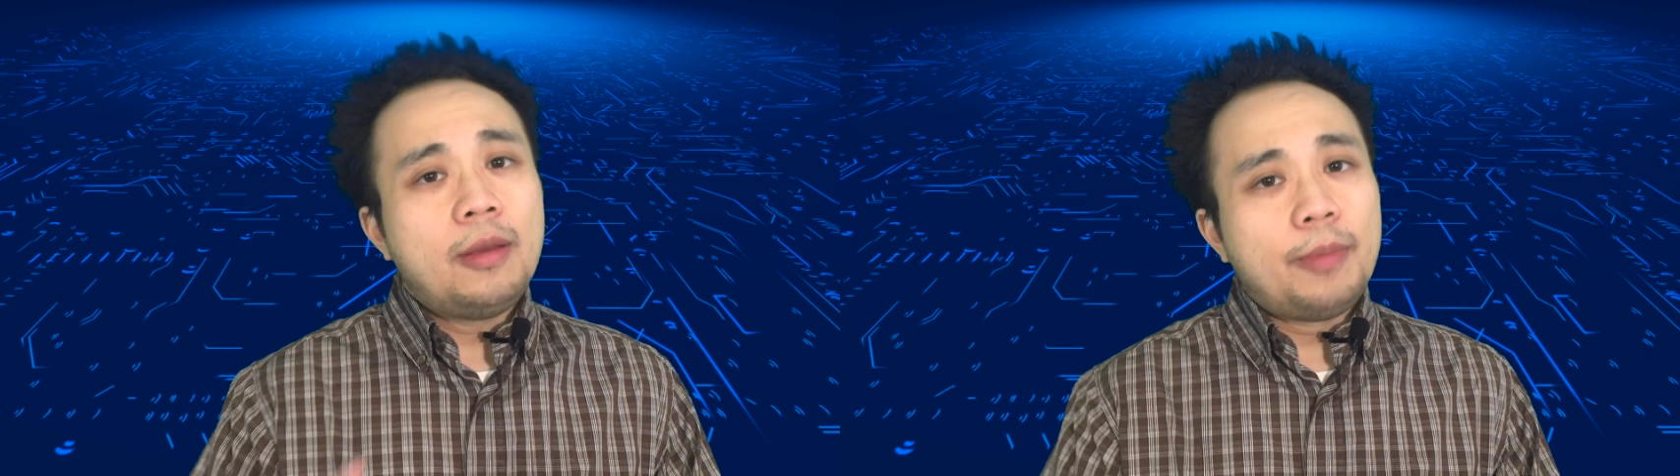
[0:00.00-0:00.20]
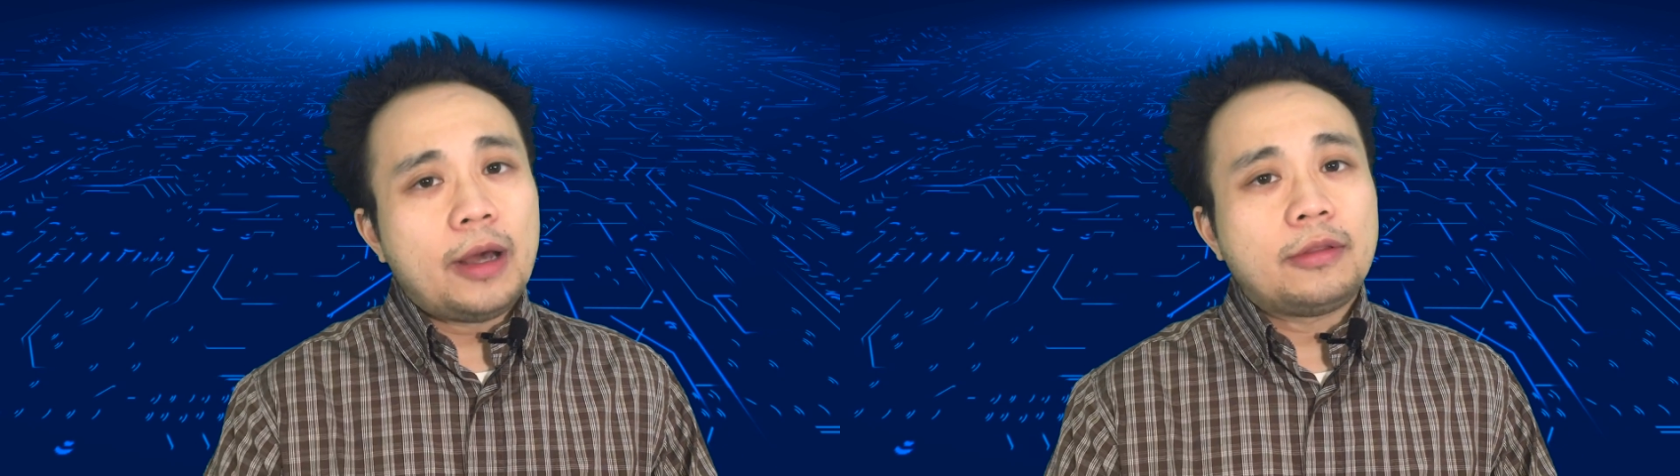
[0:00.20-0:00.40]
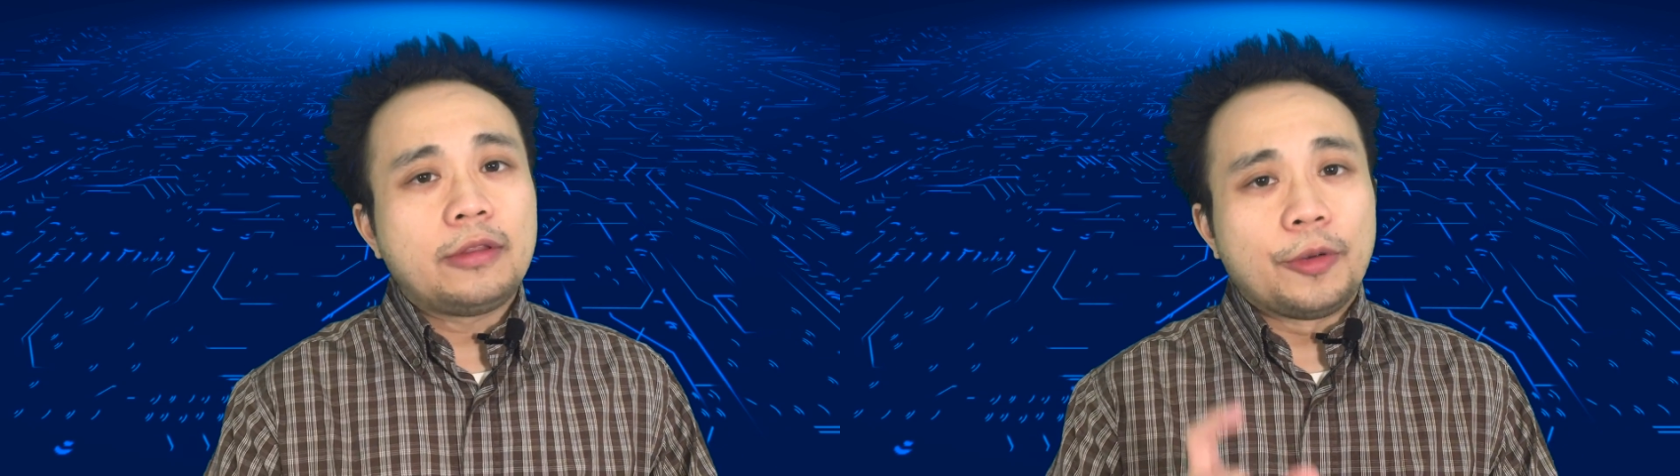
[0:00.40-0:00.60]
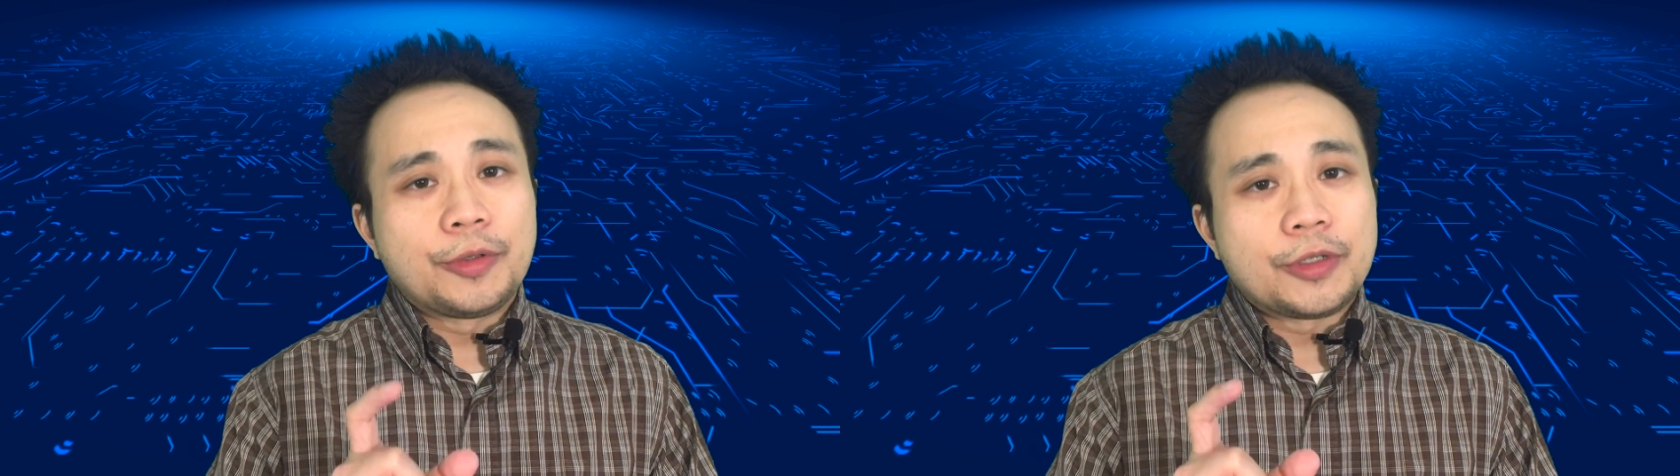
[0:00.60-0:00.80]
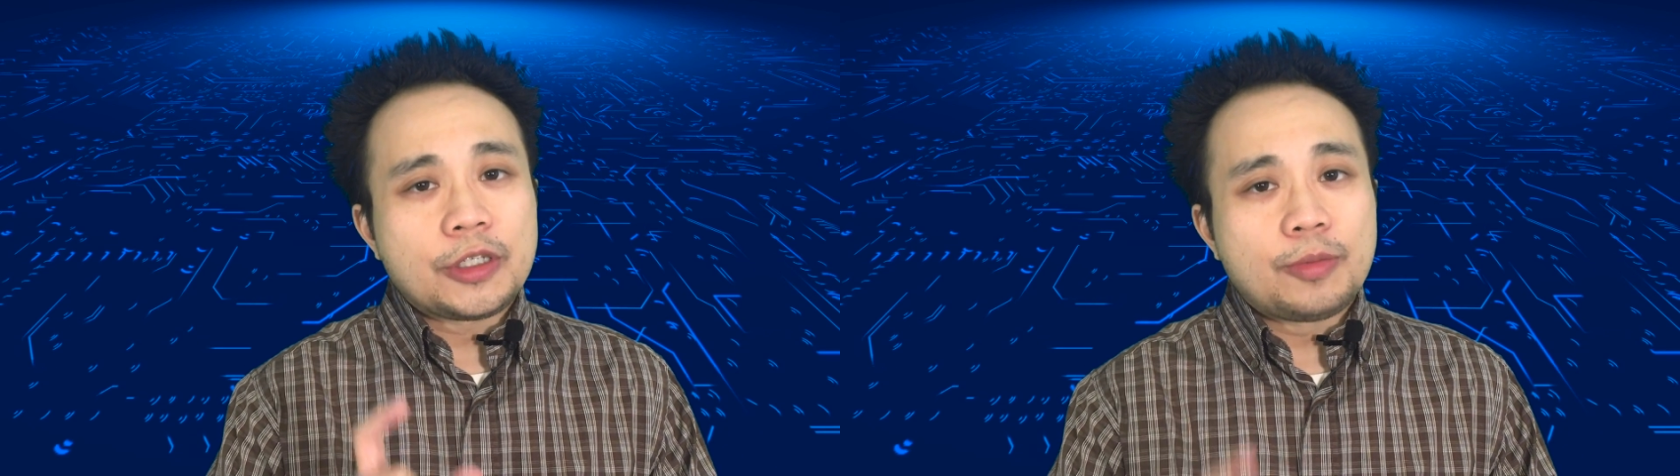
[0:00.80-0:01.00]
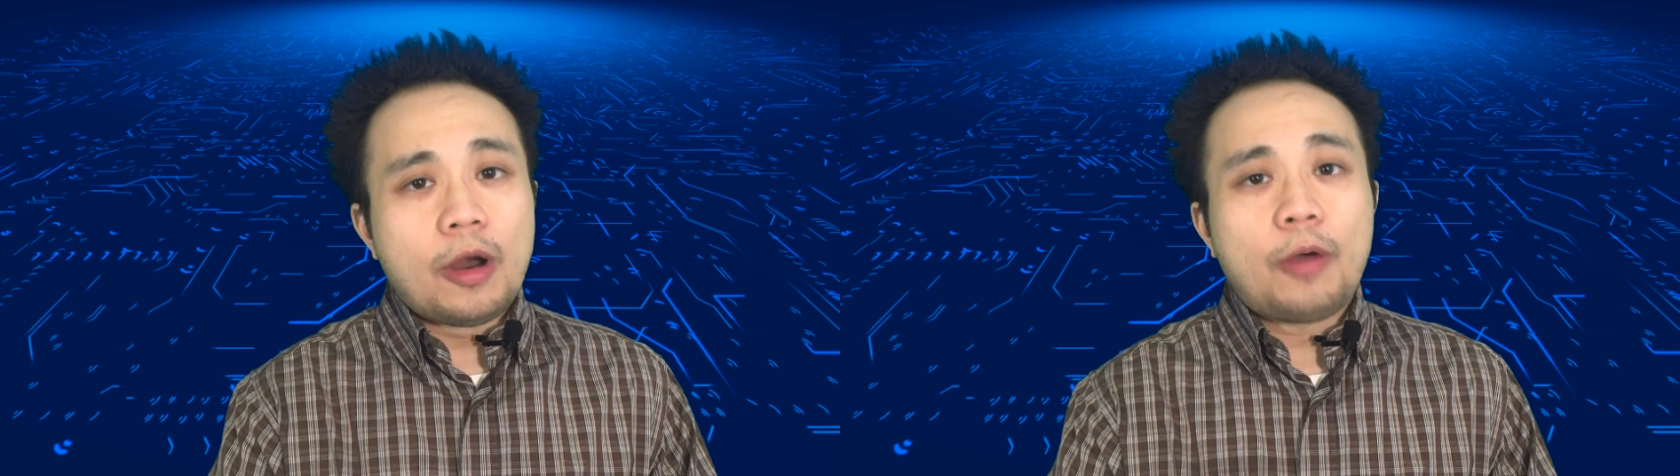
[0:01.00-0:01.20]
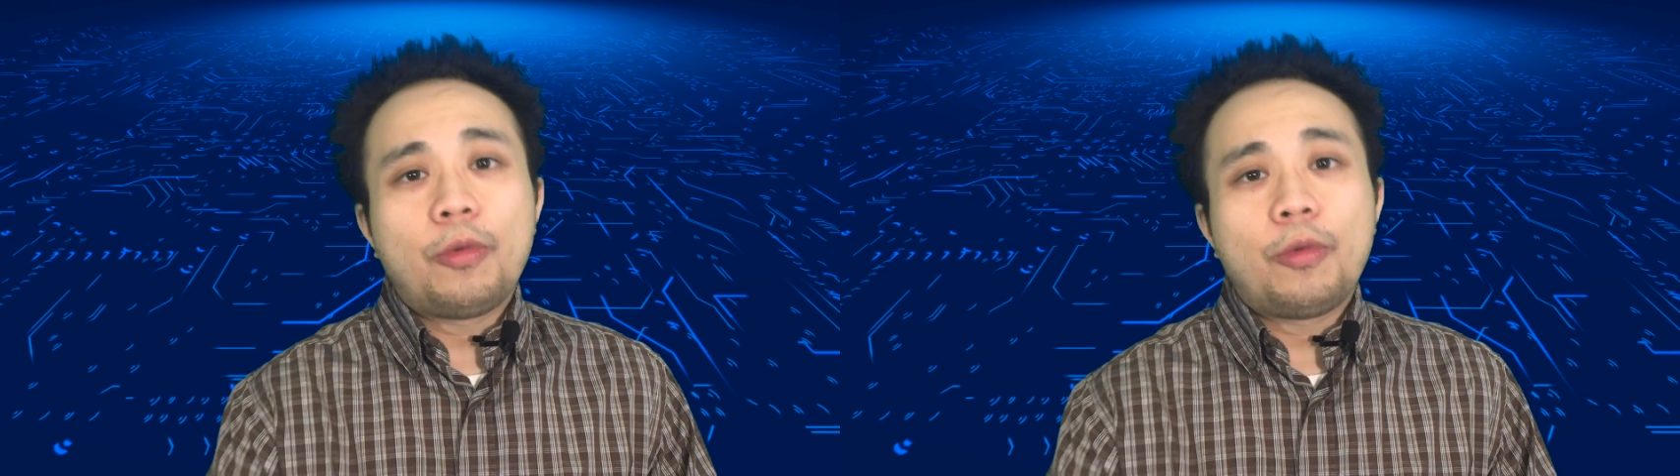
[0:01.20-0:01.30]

but there is a small